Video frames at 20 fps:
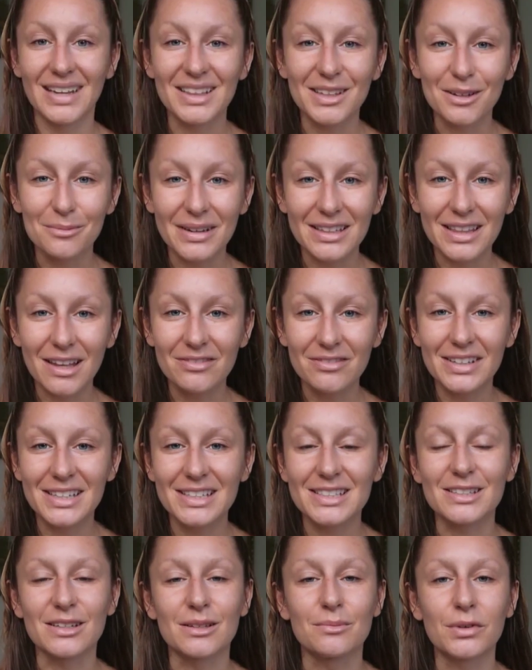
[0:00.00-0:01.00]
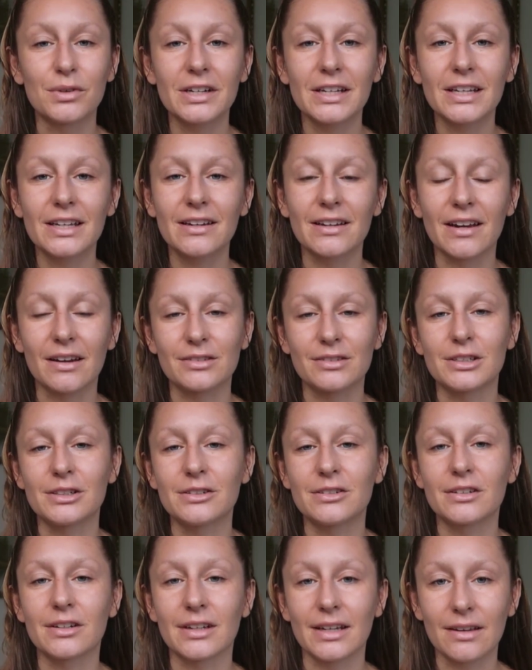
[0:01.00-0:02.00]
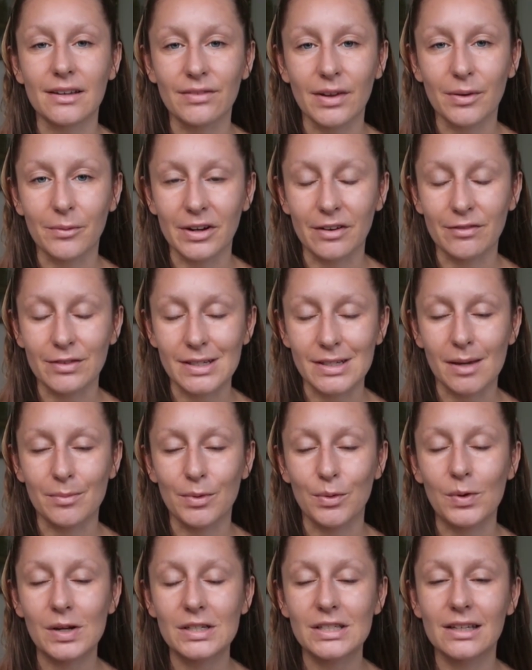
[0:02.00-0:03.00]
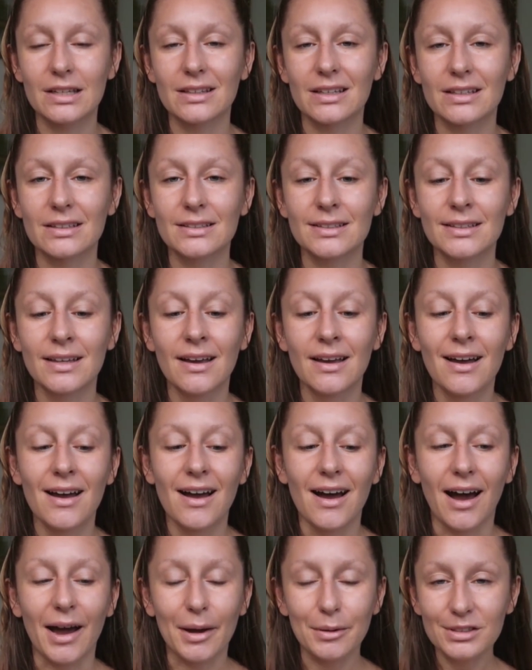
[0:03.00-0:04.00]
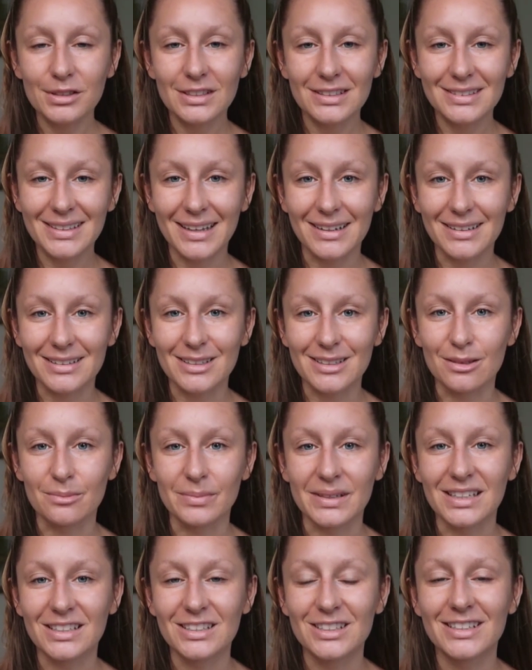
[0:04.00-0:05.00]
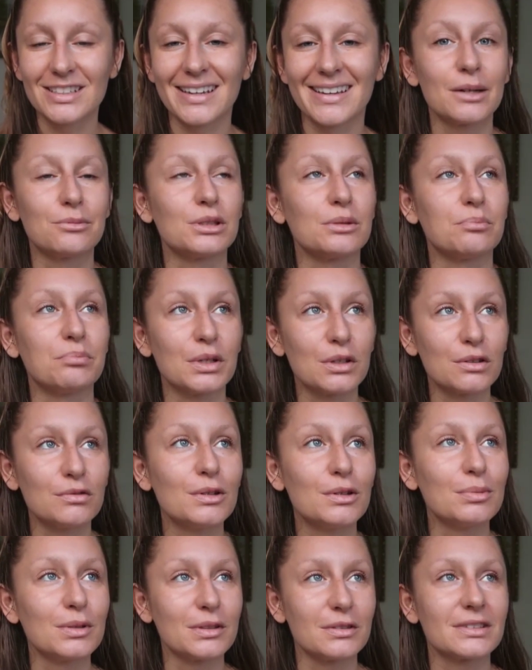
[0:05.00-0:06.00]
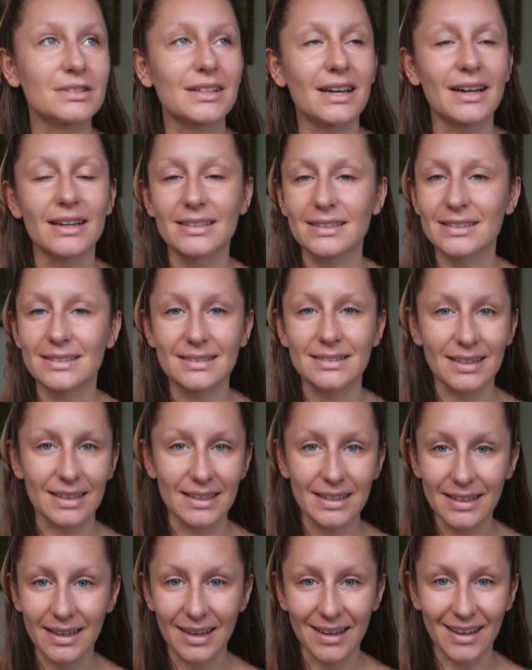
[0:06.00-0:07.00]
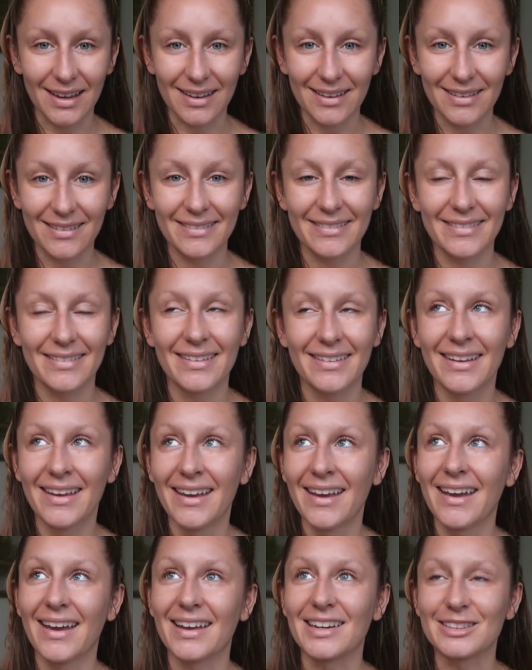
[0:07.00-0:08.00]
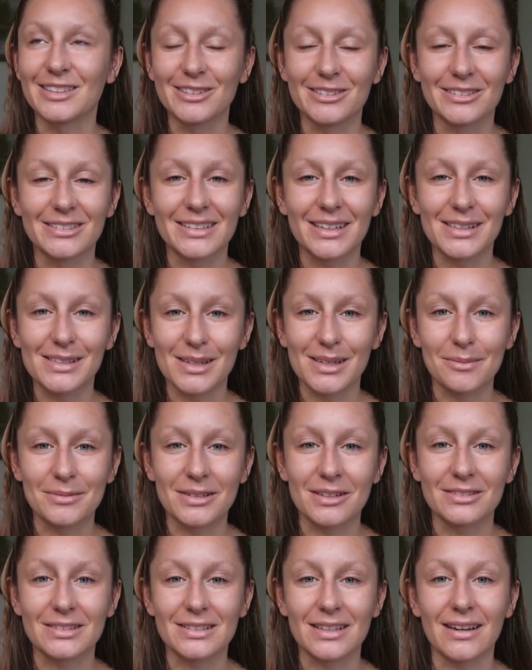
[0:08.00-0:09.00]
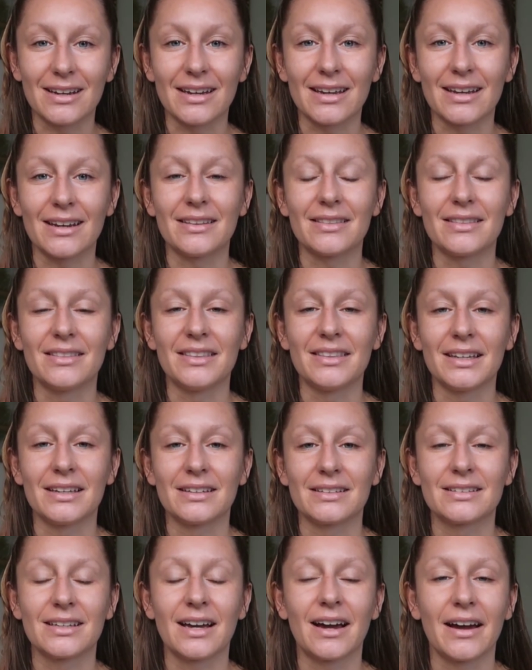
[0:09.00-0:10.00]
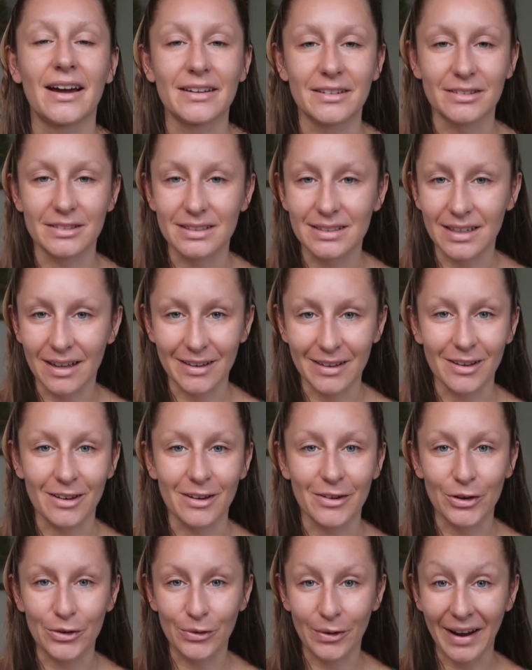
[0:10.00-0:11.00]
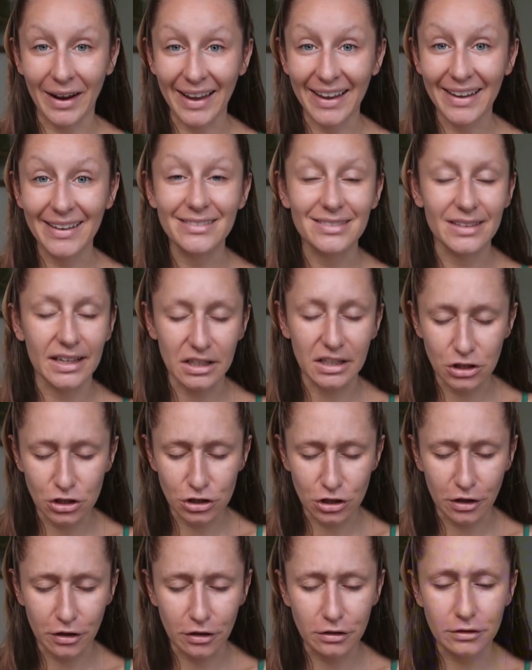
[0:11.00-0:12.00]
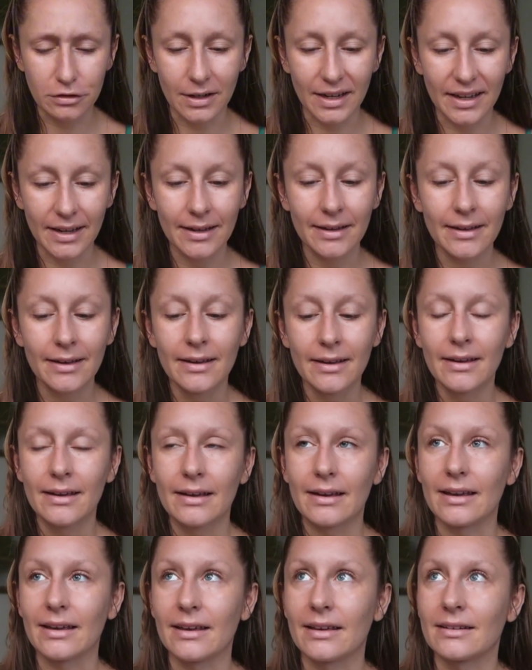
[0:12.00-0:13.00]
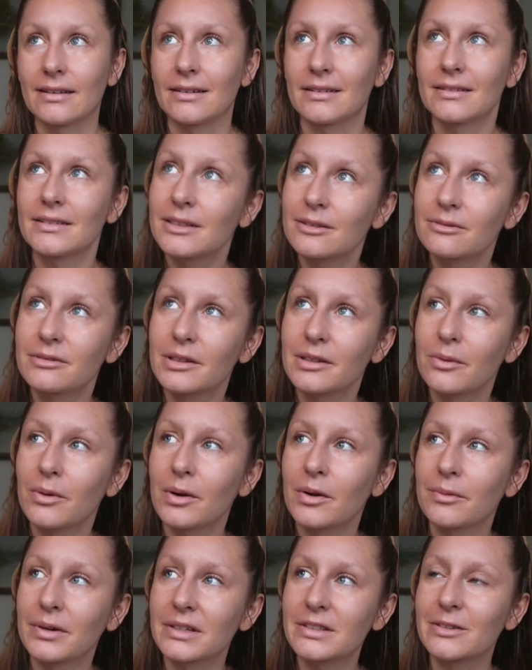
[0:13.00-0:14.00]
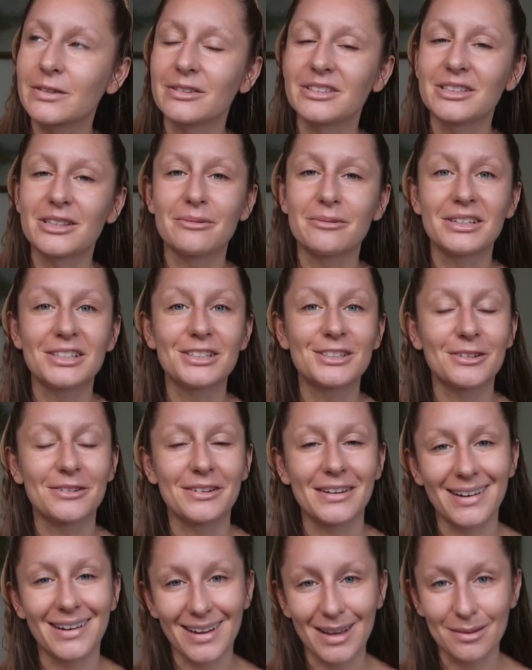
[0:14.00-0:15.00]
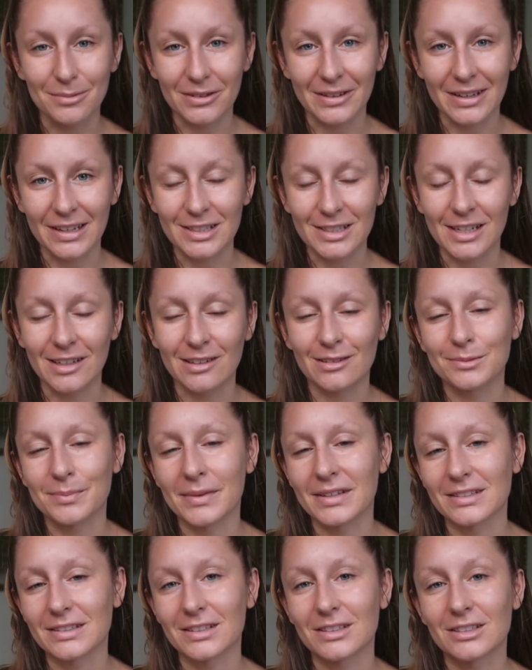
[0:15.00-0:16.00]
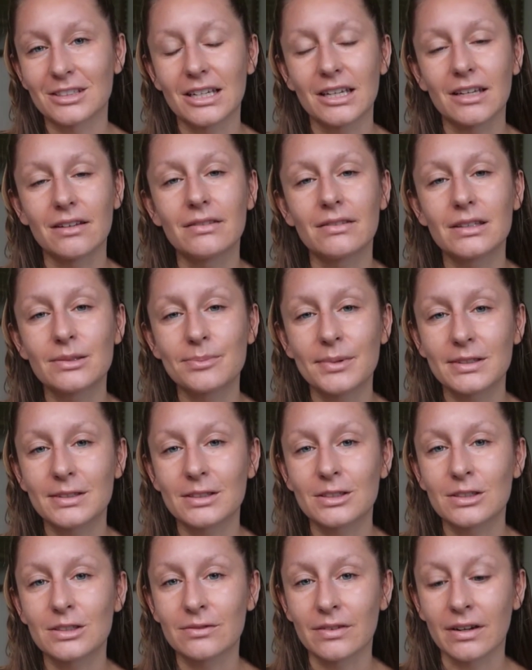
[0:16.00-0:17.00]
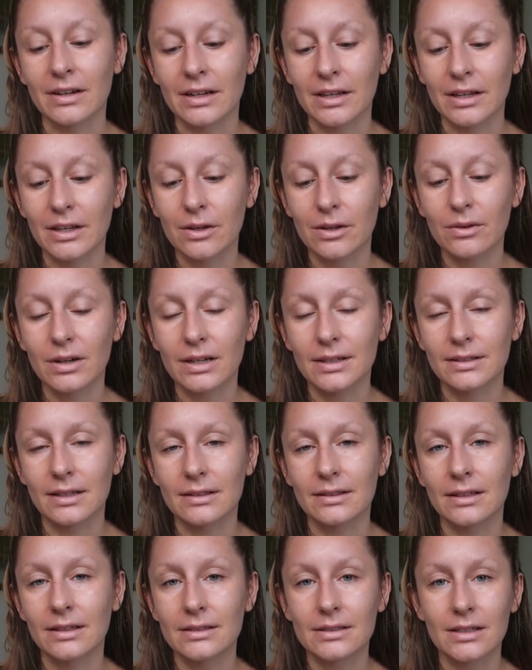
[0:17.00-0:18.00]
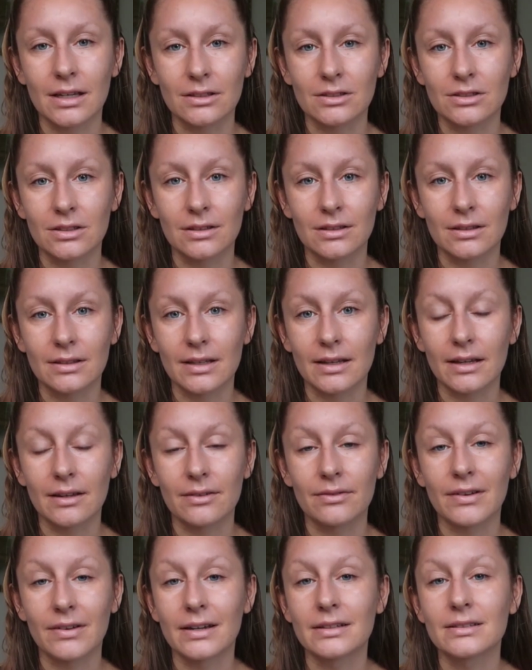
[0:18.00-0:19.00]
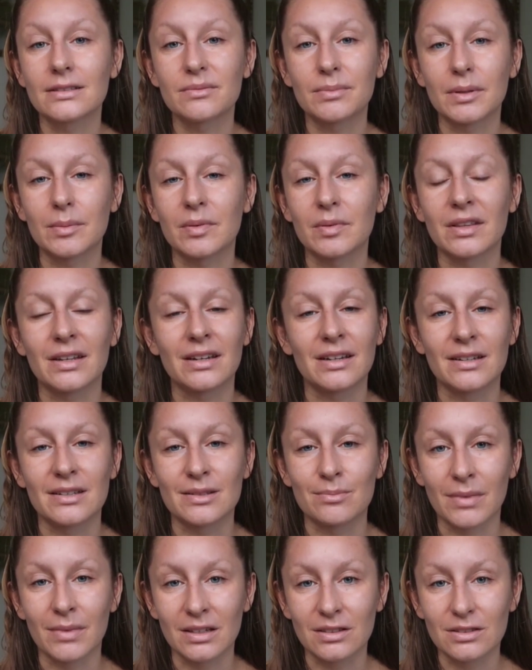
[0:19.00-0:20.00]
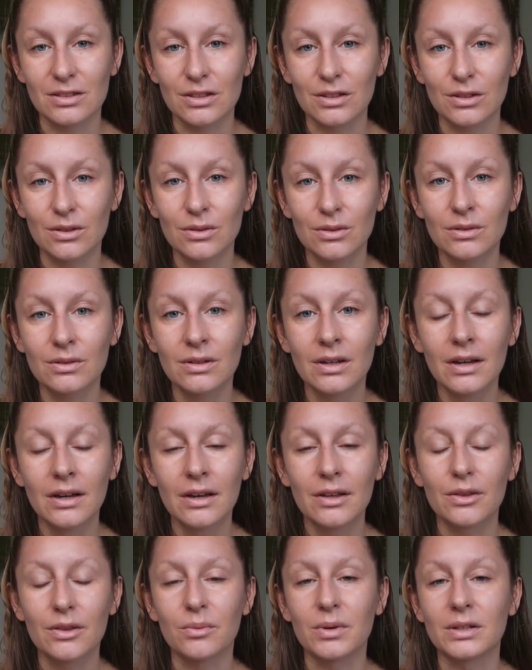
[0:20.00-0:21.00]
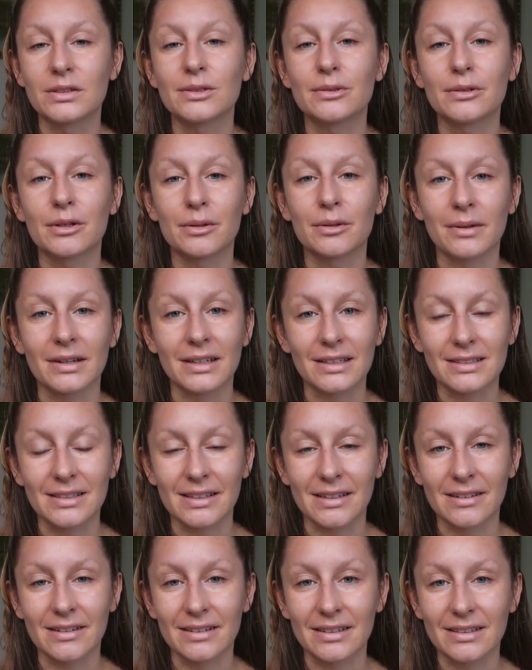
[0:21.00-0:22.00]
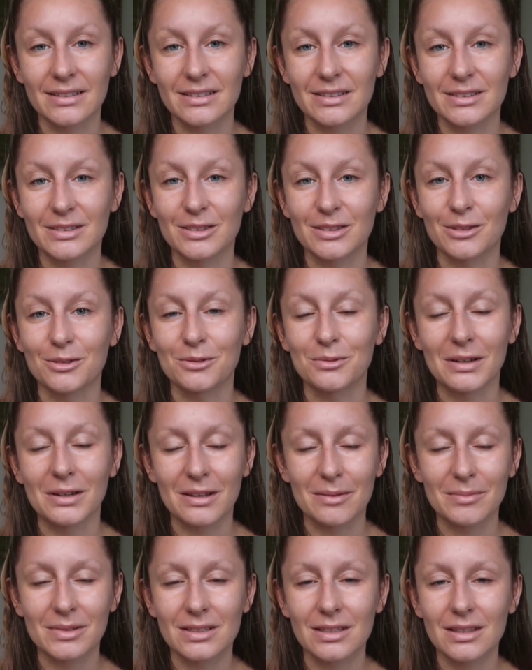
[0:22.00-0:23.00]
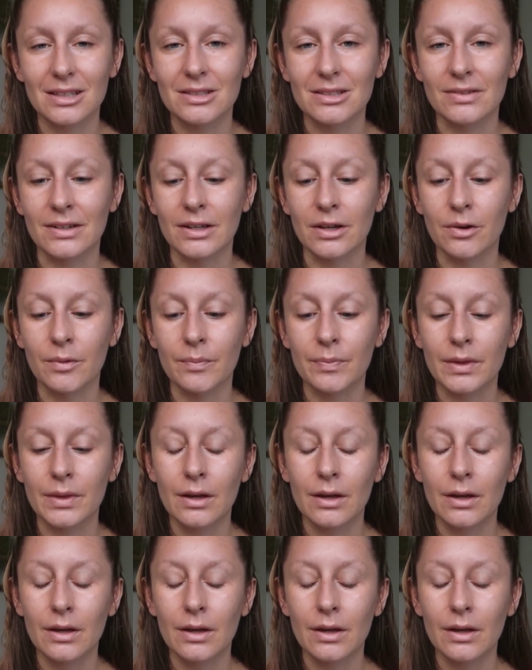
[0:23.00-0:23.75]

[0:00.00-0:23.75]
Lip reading: Hello my lovelies, good morning, good afternoon, good evening, whatever time you're watching this. I was just headed to the beach. It was a beautiful blue sky, sunny day, and as soon as I stepped outside, the entire sky got gray, like dark gray, and didn't really want to risk going to the beach, so here I am doing a channeled message. If this message is finding you, I set the intention that it finds the people that it is meant to, the ones who are ready to hear it. So welcome into this video.